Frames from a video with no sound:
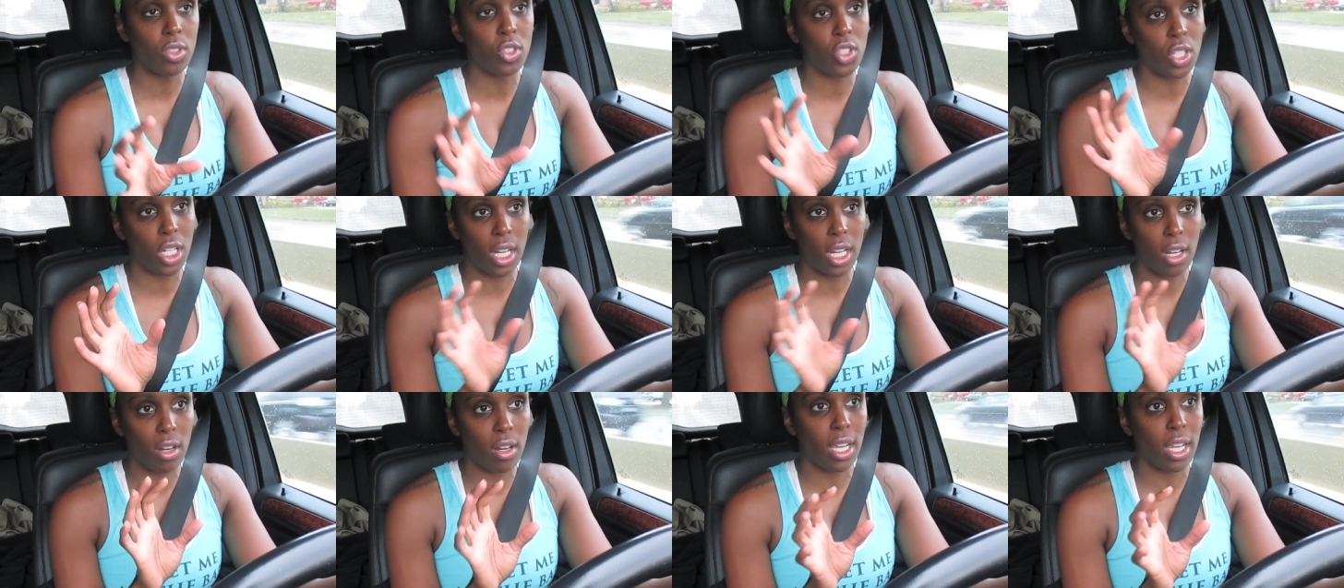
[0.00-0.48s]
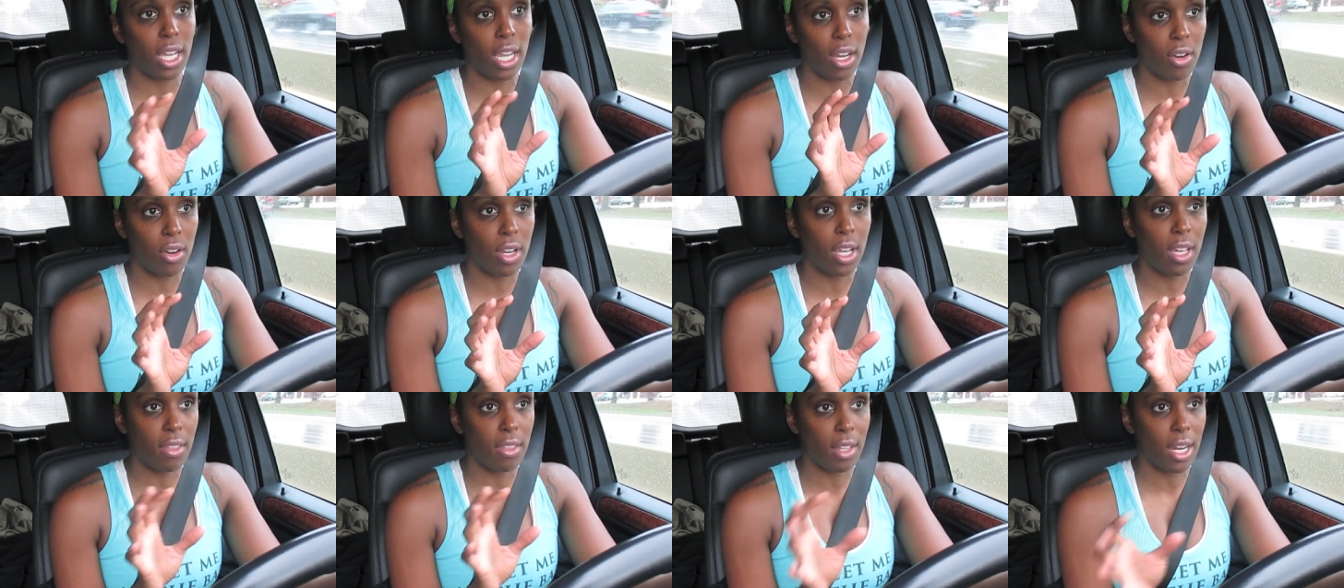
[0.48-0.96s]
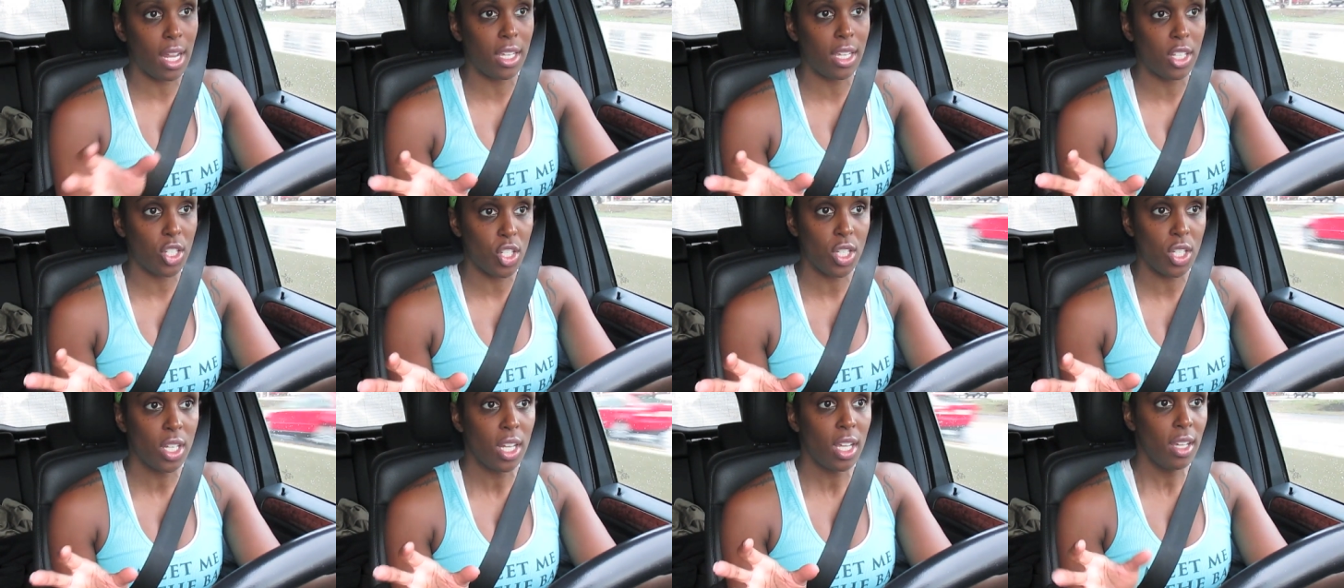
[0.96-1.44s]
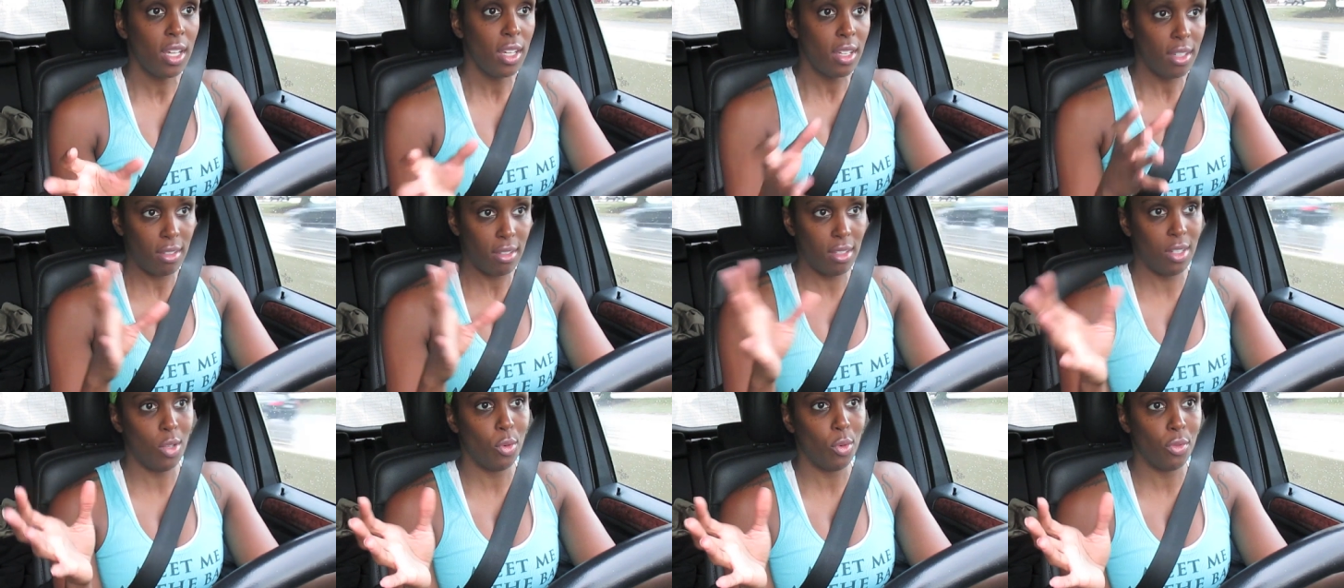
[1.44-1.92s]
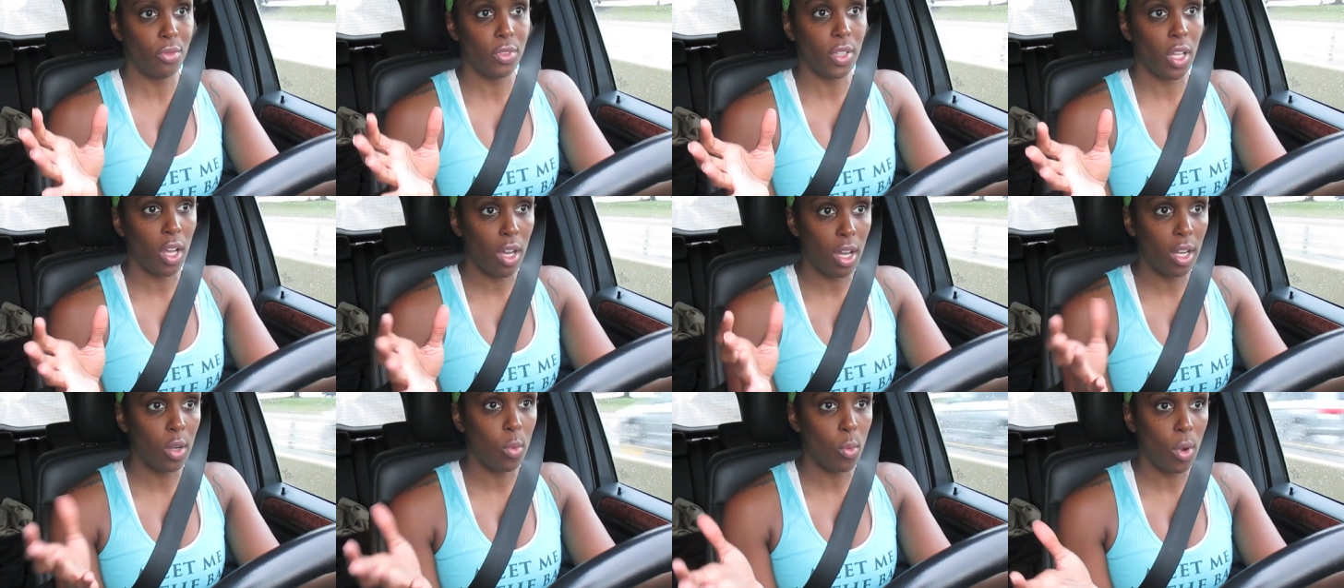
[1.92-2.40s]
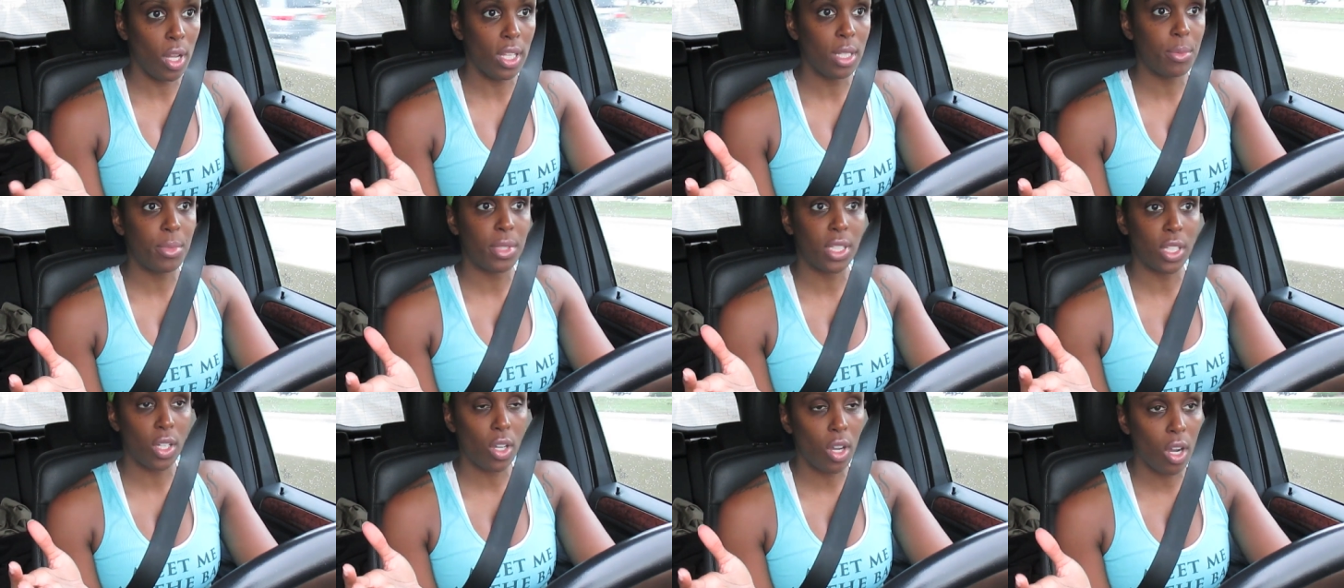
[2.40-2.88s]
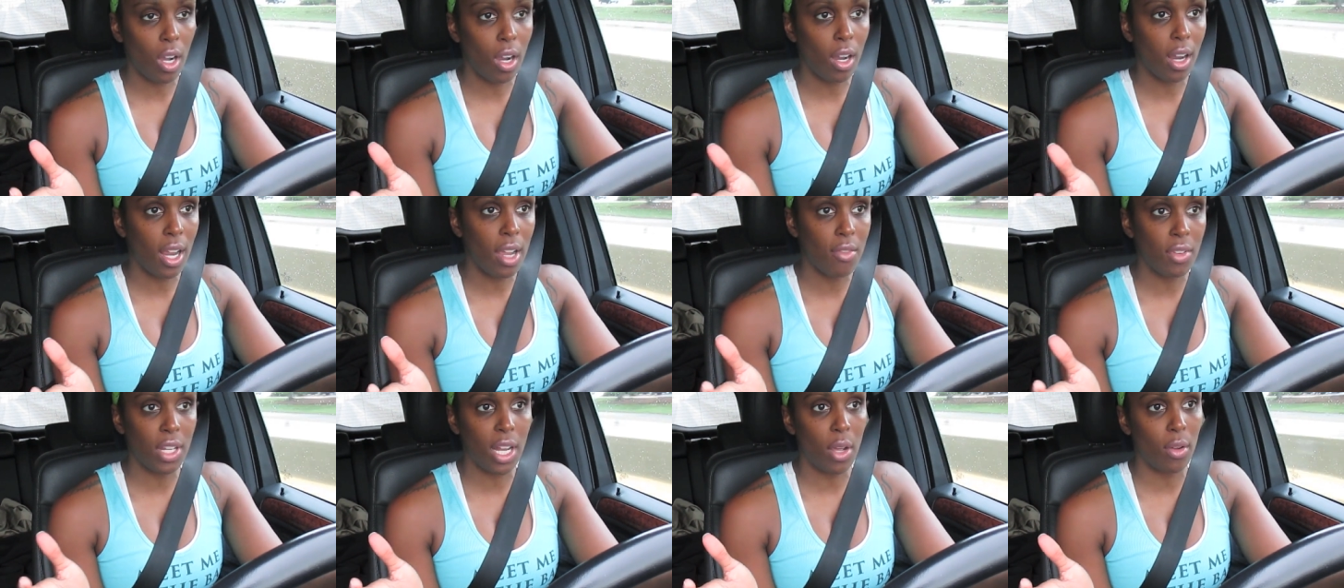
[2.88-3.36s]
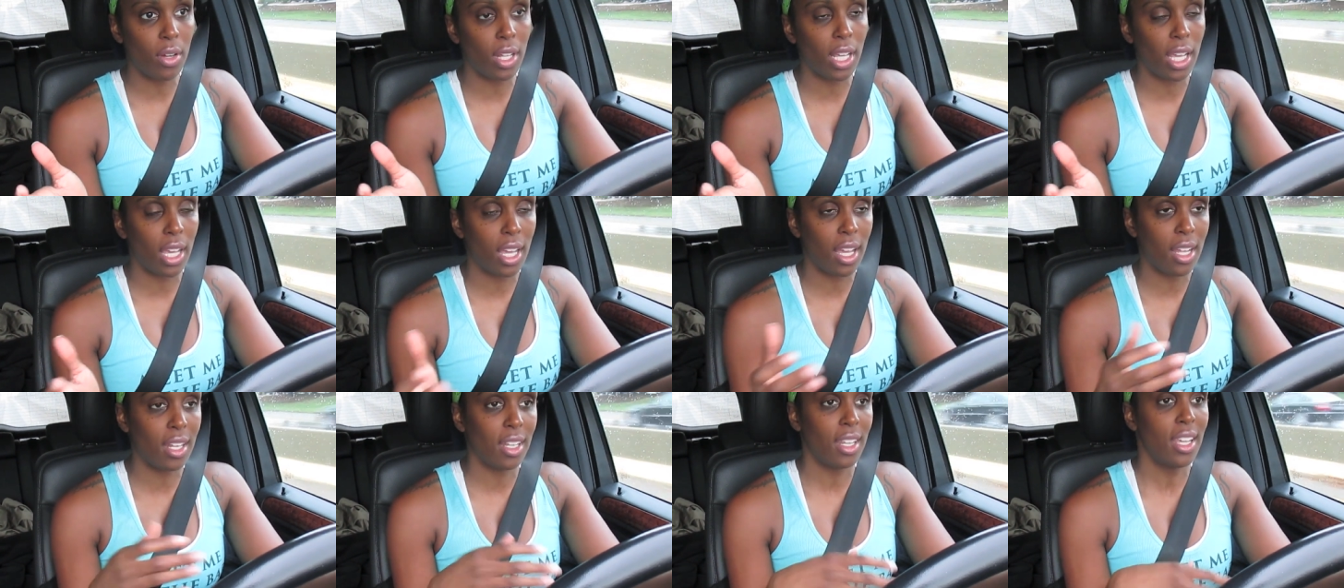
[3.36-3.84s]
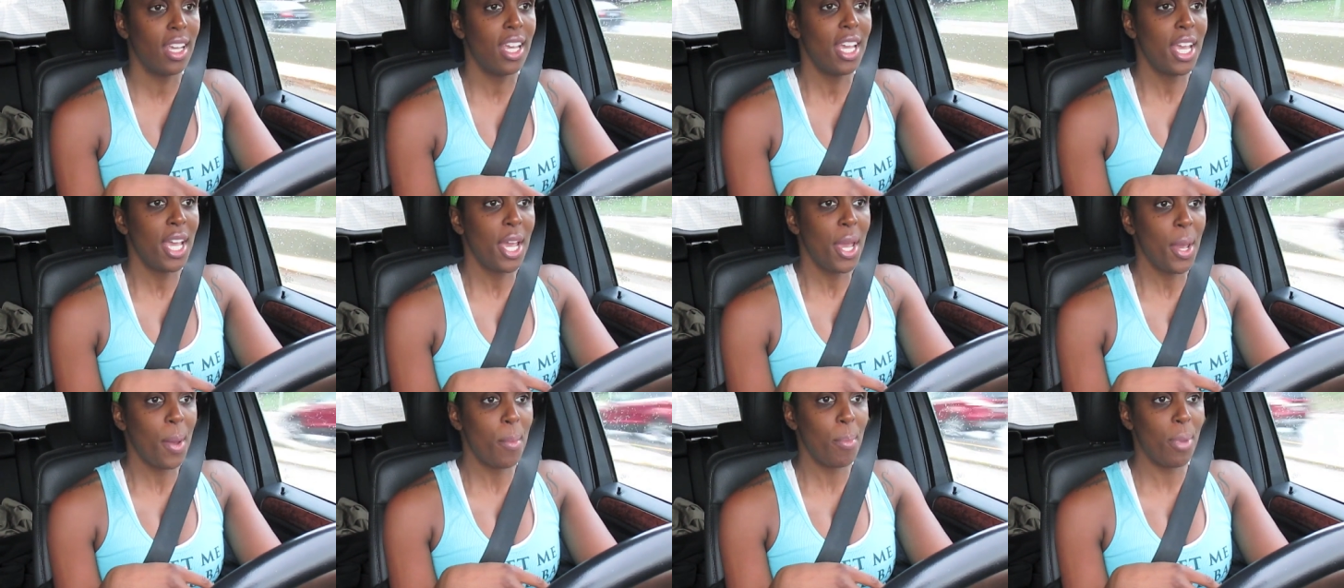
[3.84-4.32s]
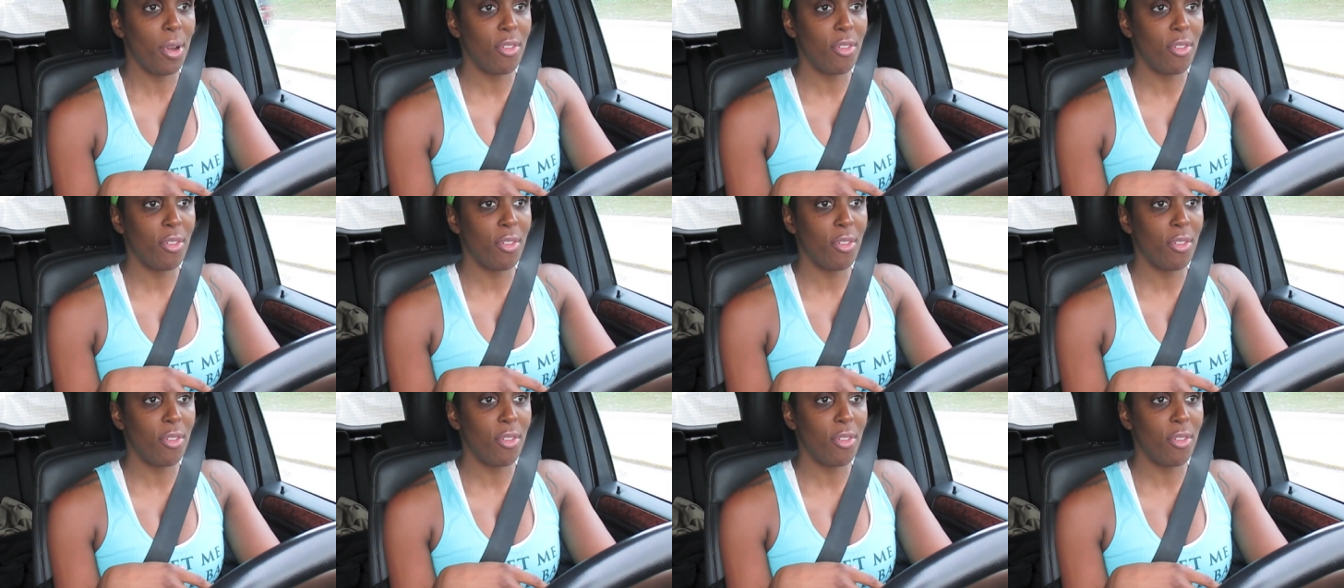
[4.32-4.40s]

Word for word: generic area that I can, you know, vlog while I'm in the car every now and again.